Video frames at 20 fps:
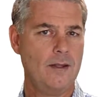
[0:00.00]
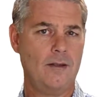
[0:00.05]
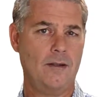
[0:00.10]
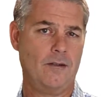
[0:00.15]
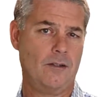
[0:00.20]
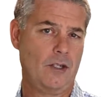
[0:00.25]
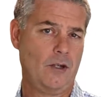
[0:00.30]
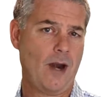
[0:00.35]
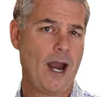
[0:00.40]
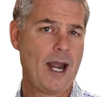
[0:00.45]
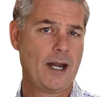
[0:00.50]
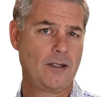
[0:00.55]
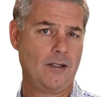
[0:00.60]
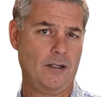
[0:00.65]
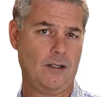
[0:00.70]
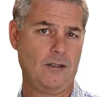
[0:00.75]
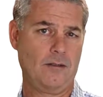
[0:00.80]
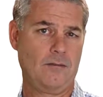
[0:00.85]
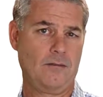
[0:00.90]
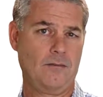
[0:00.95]
their
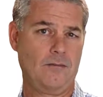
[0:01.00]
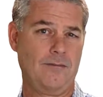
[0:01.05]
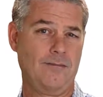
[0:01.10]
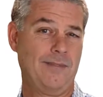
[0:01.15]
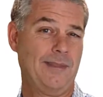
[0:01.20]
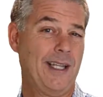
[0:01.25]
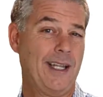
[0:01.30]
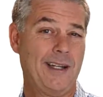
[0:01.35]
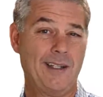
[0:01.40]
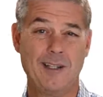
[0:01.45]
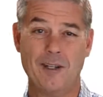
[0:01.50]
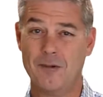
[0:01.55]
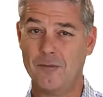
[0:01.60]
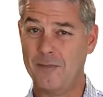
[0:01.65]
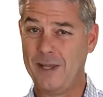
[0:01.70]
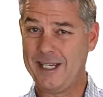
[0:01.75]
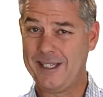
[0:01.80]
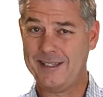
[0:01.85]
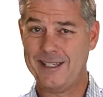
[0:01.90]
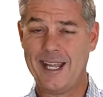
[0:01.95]
tractor, let alone
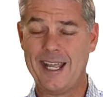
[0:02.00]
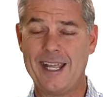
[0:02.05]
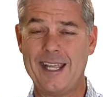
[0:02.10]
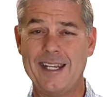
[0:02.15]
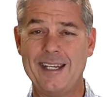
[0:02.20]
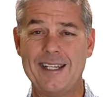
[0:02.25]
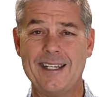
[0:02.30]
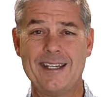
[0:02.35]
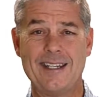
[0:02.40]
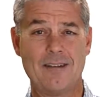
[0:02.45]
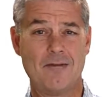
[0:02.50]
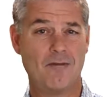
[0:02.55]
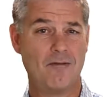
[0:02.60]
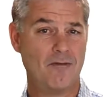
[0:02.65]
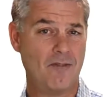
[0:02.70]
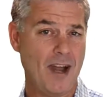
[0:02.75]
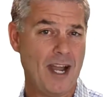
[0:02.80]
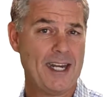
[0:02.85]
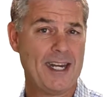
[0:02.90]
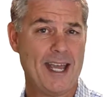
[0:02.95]
maintain it and
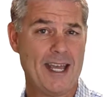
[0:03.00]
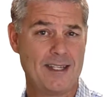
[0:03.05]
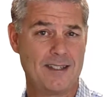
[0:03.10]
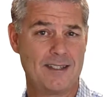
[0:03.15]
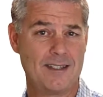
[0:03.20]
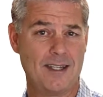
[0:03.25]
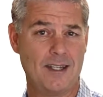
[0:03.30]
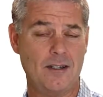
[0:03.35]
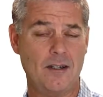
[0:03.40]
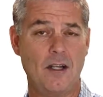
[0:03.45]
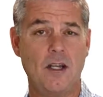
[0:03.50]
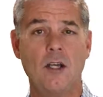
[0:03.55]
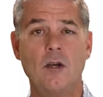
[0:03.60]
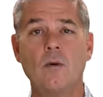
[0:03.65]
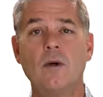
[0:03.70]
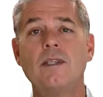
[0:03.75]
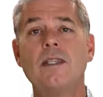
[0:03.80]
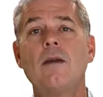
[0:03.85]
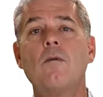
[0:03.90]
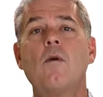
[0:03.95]
finance it.
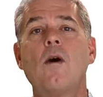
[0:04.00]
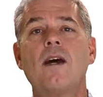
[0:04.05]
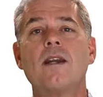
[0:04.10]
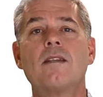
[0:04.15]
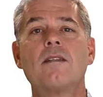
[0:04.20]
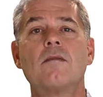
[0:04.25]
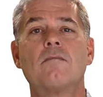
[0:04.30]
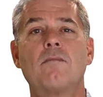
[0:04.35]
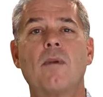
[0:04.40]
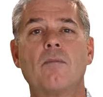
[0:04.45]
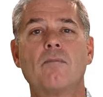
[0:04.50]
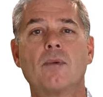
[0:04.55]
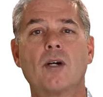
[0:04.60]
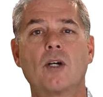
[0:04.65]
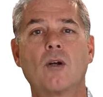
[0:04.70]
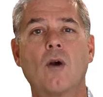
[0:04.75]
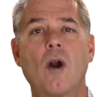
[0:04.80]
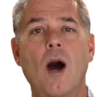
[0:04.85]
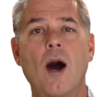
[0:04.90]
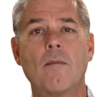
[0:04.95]
What they want is a bumper
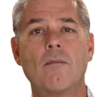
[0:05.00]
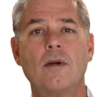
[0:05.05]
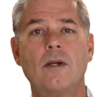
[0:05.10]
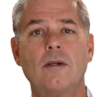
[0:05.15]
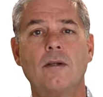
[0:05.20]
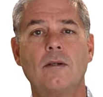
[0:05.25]
crop.